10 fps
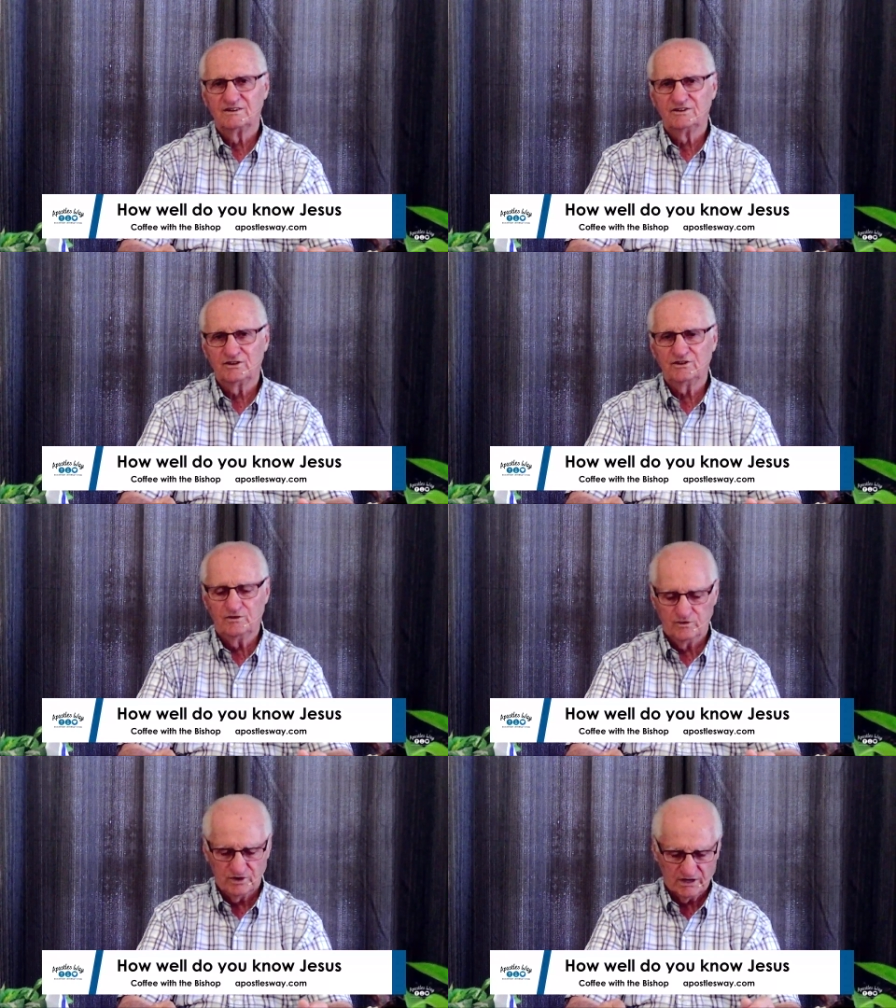Do
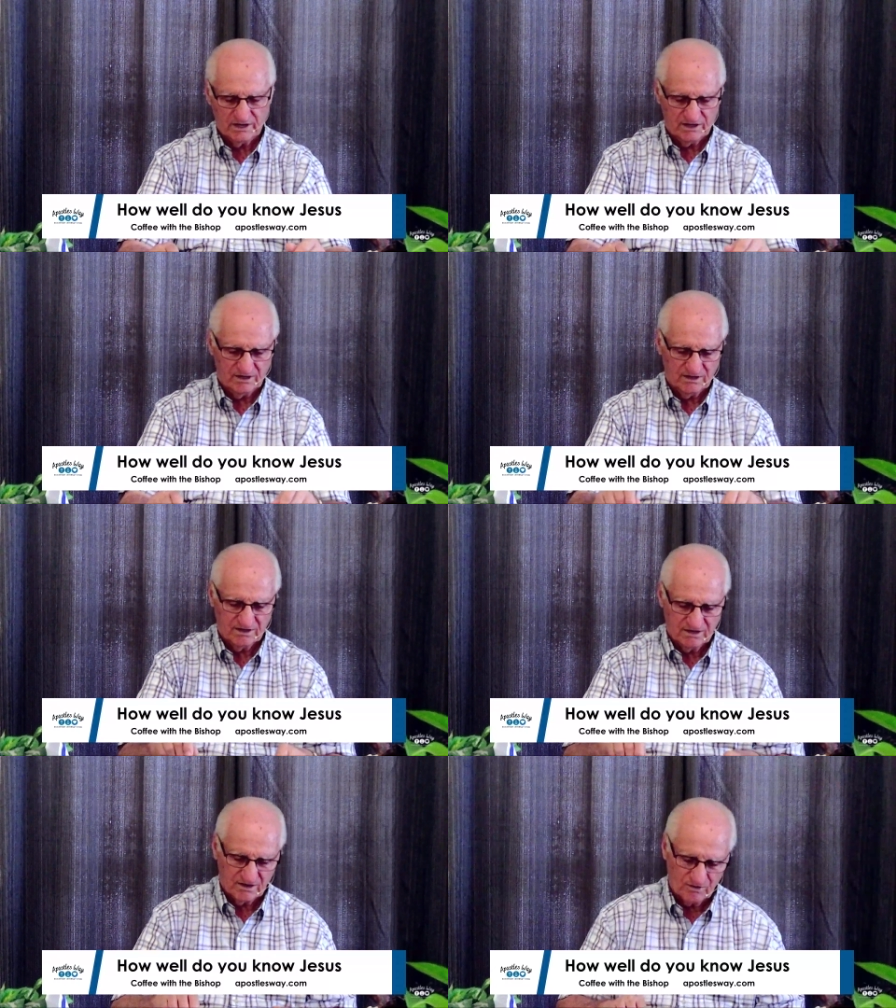you really
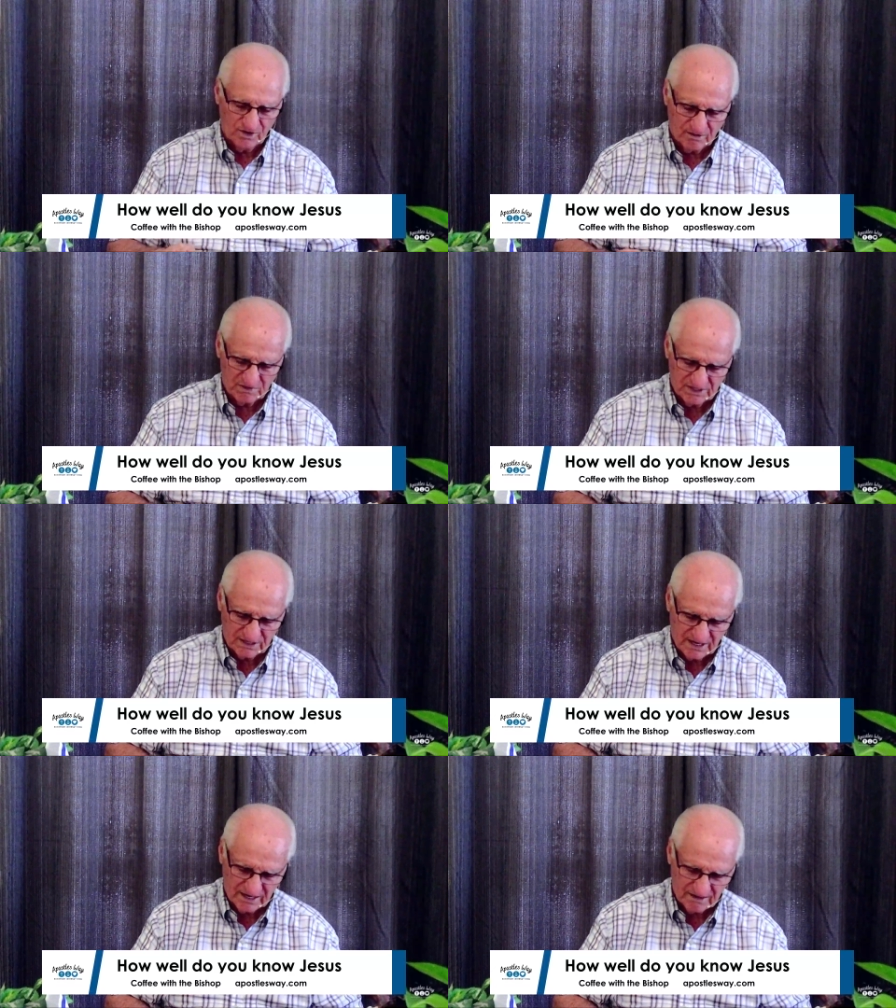know him
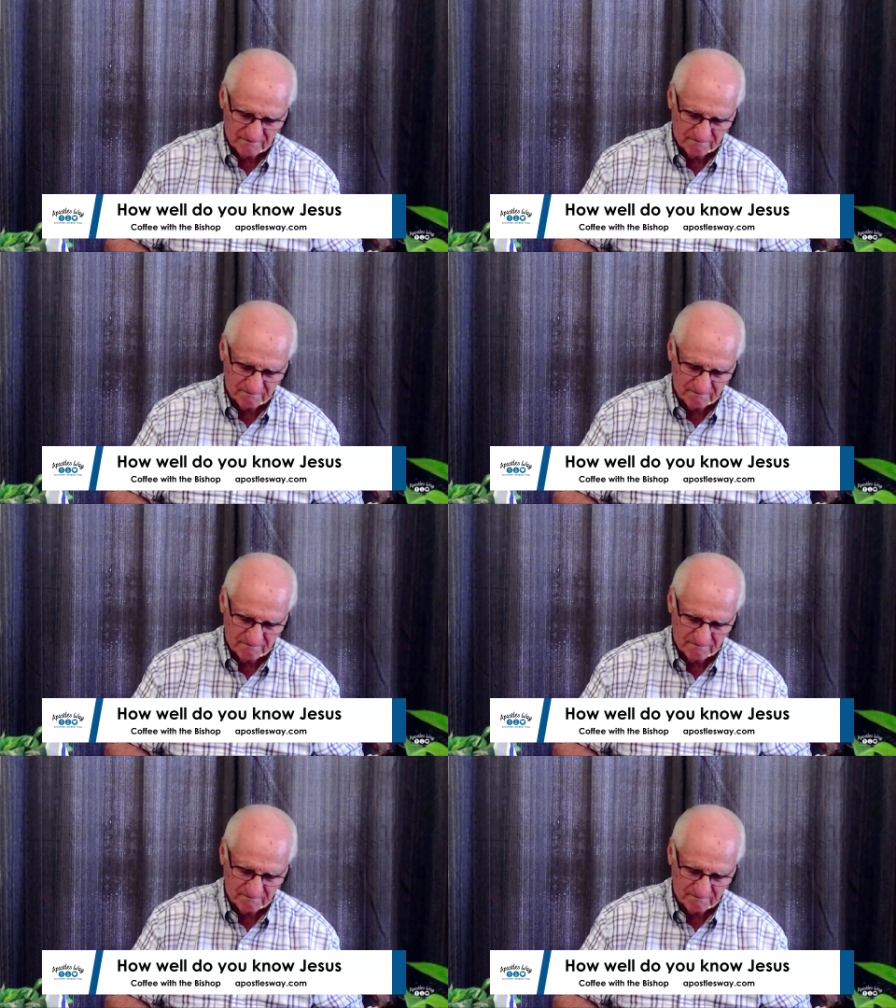today?